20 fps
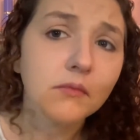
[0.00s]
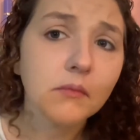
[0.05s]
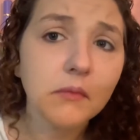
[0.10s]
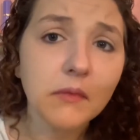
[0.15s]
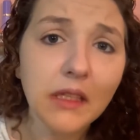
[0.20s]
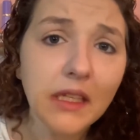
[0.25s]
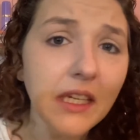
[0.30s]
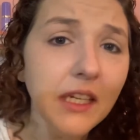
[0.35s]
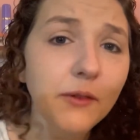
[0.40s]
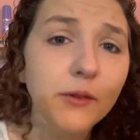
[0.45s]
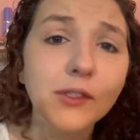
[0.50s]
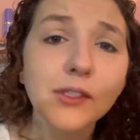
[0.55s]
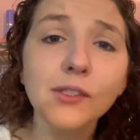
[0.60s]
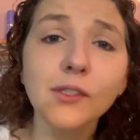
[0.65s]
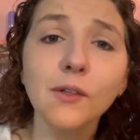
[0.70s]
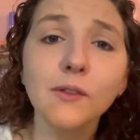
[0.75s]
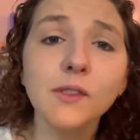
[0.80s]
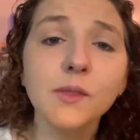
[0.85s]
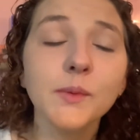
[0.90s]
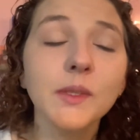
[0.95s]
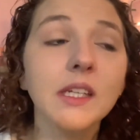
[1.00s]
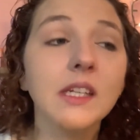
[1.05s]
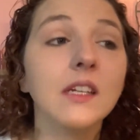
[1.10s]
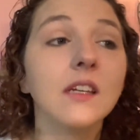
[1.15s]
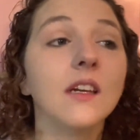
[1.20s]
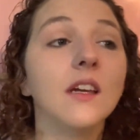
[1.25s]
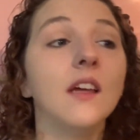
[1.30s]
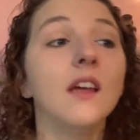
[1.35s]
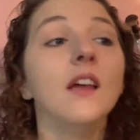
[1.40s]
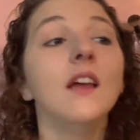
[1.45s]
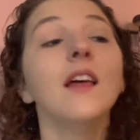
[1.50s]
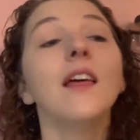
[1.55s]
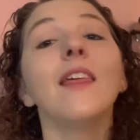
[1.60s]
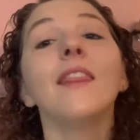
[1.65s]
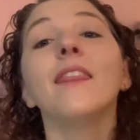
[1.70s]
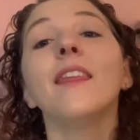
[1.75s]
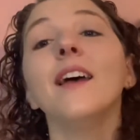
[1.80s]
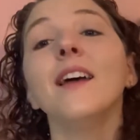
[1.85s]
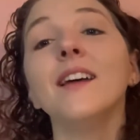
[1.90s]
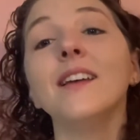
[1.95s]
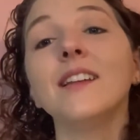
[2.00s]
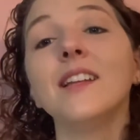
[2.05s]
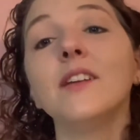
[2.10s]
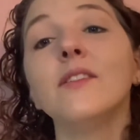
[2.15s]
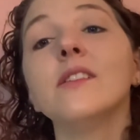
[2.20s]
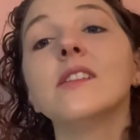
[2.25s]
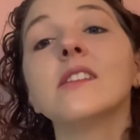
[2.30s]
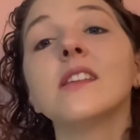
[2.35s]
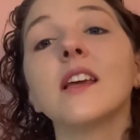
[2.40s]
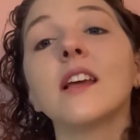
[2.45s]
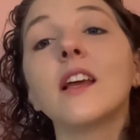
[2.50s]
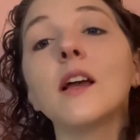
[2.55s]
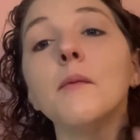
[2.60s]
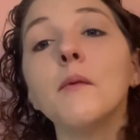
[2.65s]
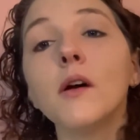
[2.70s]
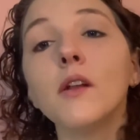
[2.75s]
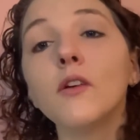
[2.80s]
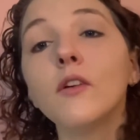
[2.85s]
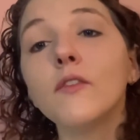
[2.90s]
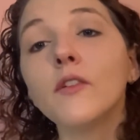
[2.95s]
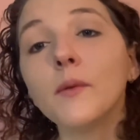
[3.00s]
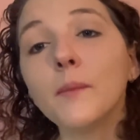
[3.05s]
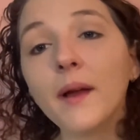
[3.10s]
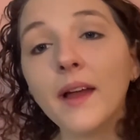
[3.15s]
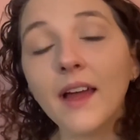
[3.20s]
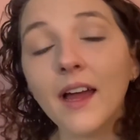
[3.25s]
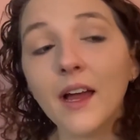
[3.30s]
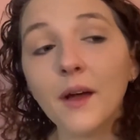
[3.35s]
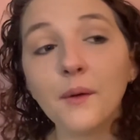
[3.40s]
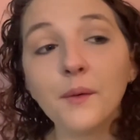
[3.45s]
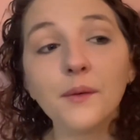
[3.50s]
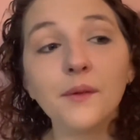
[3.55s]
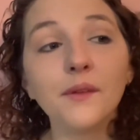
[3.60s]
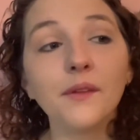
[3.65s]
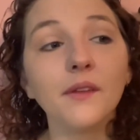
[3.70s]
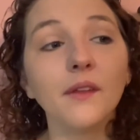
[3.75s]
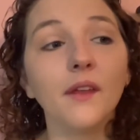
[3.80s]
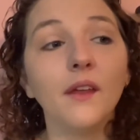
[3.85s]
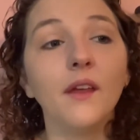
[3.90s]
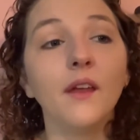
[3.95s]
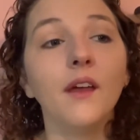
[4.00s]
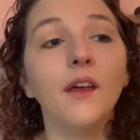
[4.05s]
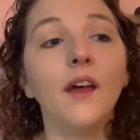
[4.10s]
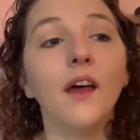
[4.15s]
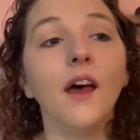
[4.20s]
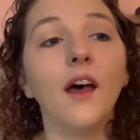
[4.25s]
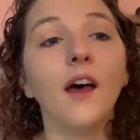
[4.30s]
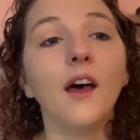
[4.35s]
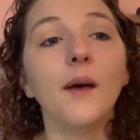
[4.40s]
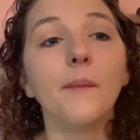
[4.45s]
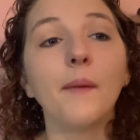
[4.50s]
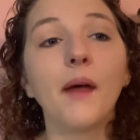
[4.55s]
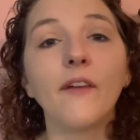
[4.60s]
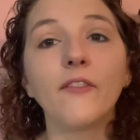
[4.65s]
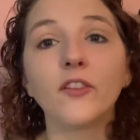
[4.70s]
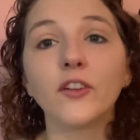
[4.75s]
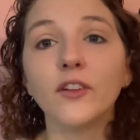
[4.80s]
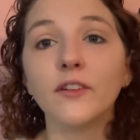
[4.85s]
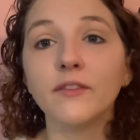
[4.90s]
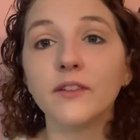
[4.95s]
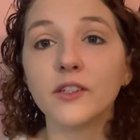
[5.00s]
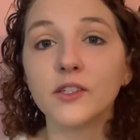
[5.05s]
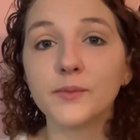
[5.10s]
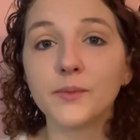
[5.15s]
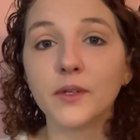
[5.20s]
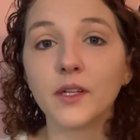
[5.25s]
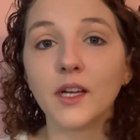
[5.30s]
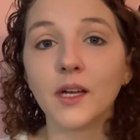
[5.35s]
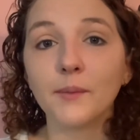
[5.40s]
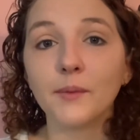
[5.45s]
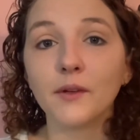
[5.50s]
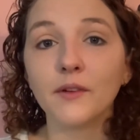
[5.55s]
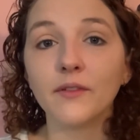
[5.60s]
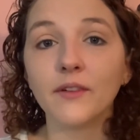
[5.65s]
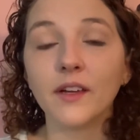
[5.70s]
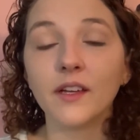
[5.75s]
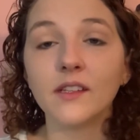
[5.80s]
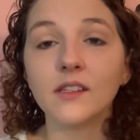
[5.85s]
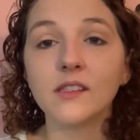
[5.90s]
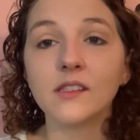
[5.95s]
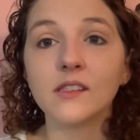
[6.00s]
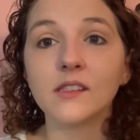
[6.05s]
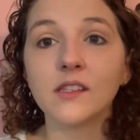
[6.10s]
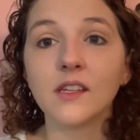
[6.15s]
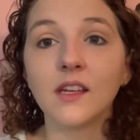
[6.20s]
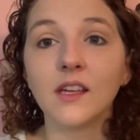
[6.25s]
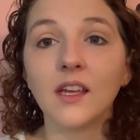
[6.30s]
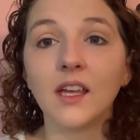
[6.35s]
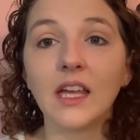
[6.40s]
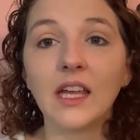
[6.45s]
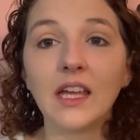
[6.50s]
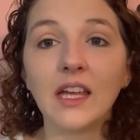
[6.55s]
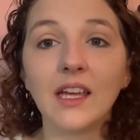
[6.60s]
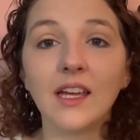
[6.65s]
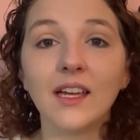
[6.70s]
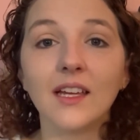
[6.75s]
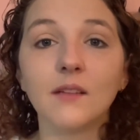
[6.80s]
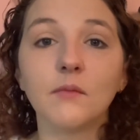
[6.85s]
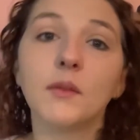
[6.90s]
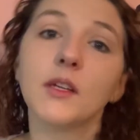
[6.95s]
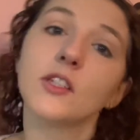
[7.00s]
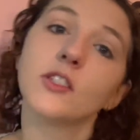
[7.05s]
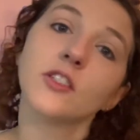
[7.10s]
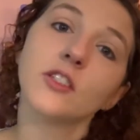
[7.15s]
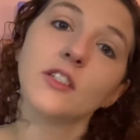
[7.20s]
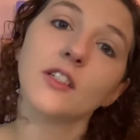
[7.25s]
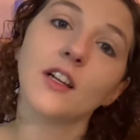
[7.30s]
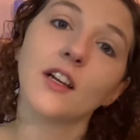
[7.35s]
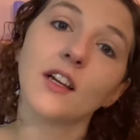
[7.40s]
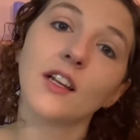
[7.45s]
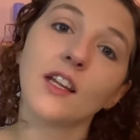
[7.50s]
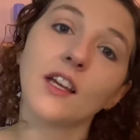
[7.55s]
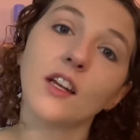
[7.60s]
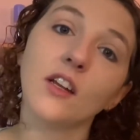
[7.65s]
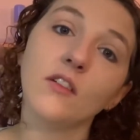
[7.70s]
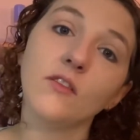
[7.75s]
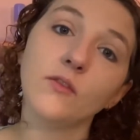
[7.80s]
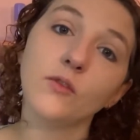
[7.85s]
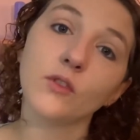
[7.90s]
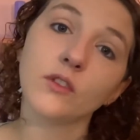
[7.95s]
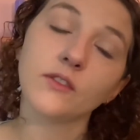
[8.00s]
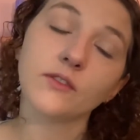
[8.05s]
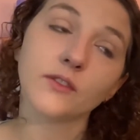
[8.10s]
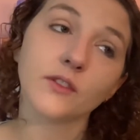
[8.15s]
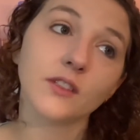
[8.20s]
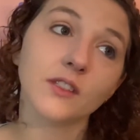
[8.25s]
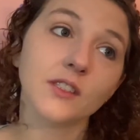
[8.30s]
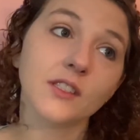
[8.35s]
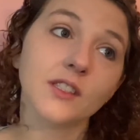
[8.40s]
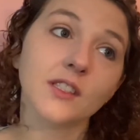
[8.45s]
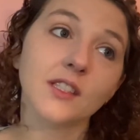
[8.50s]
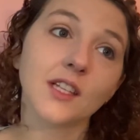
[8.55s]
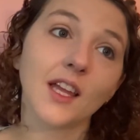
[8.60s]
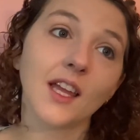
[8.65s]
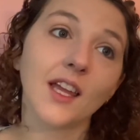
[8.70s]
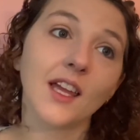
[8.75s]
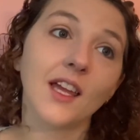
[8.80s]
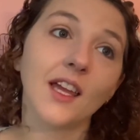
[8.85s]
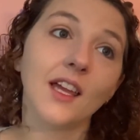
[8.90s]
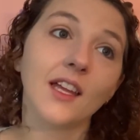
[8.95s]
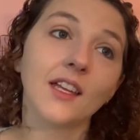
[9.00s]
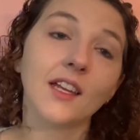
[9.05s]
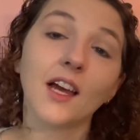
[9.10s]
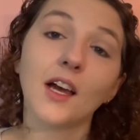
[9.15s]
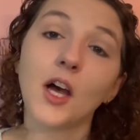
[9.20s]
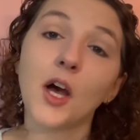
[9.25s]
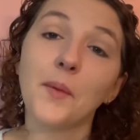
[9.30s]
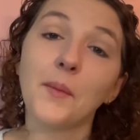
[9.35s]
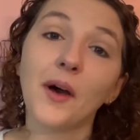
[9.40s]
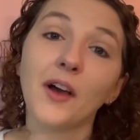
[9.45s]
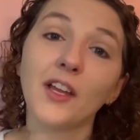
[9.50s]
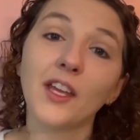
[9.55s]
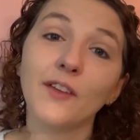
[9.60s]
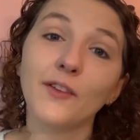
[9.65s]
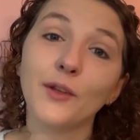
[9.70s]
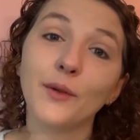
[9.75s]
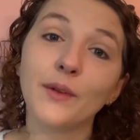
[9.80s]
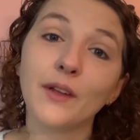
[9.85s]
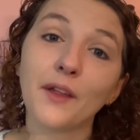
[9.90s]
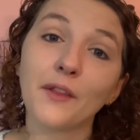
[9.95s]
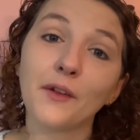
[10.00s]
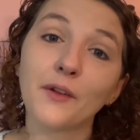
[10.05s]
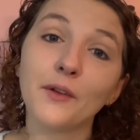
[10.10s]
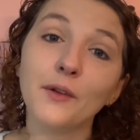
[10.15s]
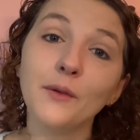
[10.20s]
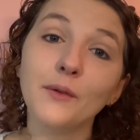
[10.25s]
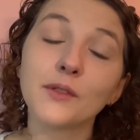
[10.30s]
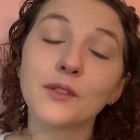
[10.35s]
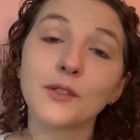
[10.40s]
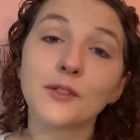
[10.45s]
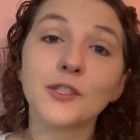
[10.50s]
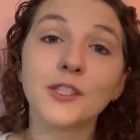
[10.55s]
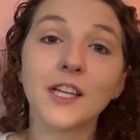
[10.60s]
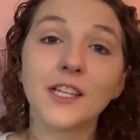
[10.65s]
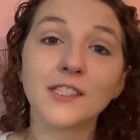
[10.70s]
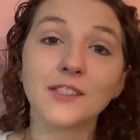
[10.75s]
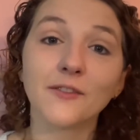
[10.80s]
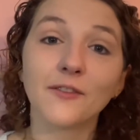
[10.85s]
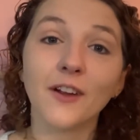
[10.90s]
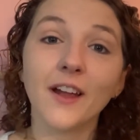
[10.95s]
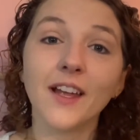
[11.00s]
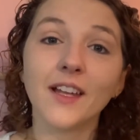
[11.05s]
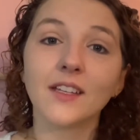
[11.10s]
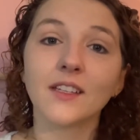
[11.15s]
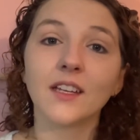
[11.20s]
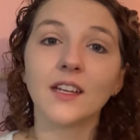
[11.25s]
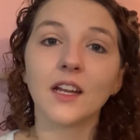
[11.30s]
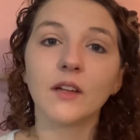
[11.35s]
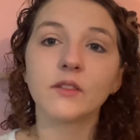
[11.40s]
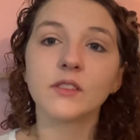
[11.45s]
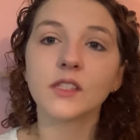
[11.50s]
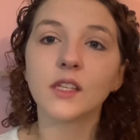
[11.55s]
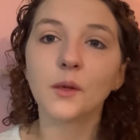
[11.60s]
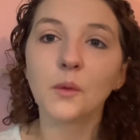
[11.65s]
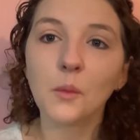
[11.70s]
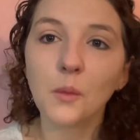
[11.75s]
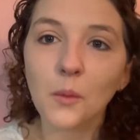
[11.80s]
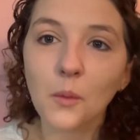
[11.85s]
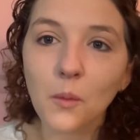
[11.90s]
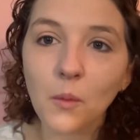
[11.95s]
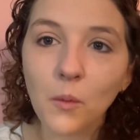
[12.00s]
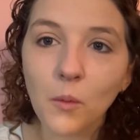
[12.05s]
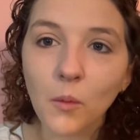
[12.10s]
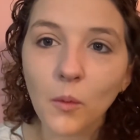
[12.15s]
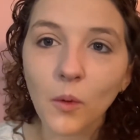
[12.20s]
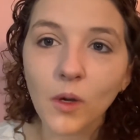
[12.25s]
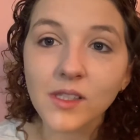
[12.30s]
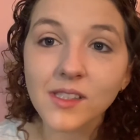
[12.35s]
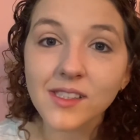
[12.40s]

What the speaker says: He was so sweet. And then he was like, come on over to my house after you finish putting up your fence, and make sure you're not going to get a divorce first, and I'll give you another goose so she has a friend. And I was like, what?